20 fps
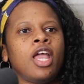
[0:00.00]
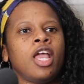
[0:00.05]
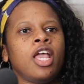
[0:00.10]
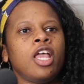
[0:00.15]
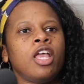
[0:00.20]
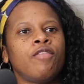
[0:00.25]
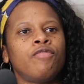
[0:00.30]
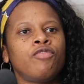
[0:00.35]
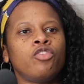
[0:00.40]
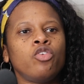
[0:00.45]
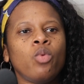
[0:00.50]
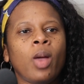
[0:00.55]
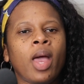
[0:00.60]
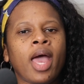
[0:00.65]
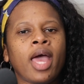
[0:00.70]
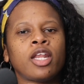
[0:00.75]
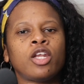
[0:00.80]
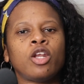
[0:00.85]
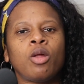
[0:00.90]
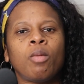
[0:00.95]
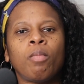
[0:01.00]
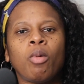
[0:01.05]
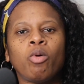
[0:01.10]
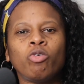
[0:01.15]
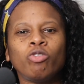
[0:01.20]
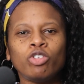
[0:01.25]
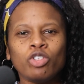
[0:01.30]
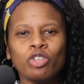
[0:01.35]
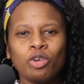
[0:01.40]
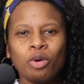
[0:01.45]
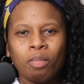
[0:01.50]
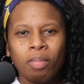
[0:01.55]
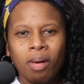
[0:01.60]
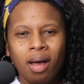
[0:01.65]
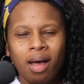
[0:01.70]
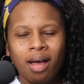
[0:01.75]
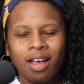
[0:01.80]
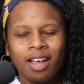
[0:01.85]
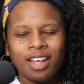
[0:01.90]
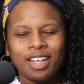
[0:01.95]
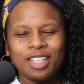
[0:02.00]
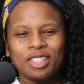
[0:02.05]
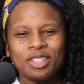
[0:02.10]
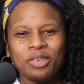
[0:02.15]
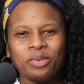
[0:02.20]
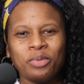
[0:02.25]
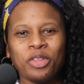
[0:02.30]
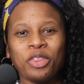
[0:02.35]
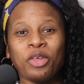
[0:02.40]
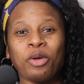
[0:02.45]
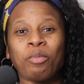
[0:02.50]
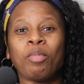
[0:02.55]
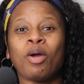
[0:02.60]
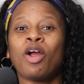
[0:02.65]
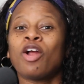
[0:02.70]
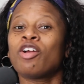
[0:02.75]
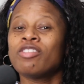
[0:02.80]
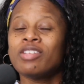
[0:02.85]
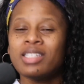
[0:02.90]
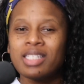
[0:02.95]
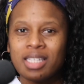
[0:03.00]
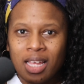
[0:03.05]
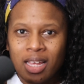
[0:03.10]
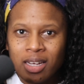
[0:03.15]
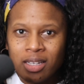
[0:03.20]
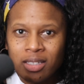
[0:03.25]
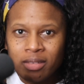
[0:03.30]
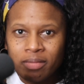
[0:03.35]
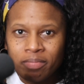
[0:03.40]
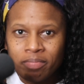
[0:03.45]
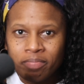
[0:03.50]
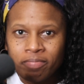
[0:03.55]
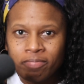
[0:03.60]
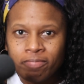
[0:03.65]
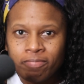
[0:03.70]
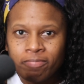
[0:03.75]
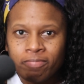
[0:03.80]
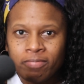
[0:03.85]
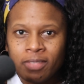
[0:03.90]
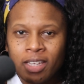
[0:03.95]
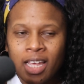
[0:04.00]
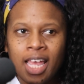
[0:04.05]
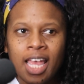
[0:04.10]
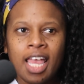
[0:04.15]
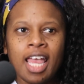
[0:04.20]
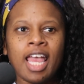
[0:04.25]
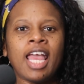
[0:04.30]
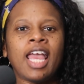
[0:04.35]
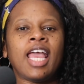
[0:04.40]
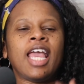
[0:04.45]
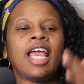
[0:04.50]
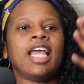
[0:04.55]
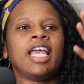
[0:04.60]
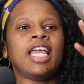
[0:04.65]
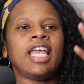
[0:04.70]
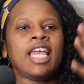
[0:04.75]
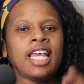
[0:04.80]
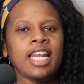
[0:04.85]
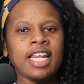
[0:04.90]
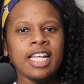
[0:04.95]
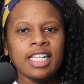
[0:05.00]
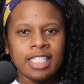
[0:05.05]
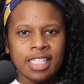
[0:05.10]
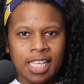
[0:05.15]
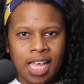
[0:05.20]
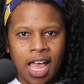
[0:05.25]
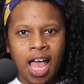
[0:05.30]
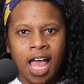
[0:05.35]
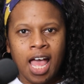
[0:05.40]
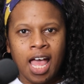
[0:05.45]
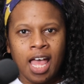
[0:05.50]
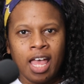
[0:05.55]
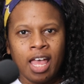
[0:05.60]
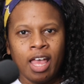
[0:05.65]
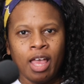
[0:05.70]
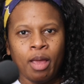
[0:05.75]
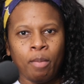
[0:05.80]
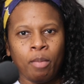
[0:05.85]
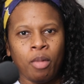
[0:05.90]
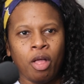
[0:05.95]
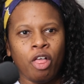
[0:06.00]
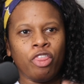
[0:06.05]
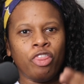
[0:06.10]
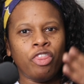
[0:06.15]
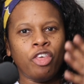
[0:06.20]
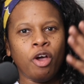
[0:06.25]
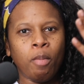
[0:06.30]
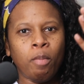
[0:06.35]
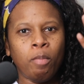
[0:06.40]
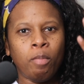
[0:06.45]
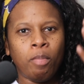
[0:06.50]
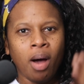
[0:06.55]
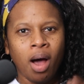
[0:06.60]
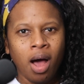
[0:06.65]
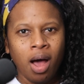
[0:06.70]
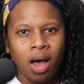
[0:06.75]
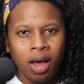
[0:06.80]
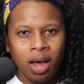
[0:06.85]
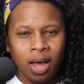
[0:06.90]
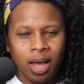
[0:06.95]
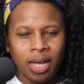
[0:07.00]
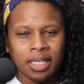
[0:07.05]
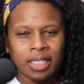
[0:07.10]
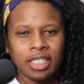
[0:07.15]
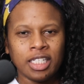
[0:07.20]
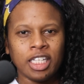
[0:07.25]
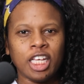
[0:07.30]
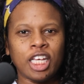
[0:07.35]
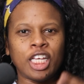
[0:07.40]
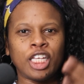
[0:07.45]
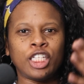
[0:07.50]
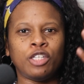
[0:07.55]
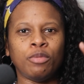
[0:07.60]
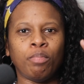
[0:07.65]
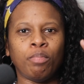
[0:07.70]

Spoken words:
If you had an emotional bond with a person, anytime the bond is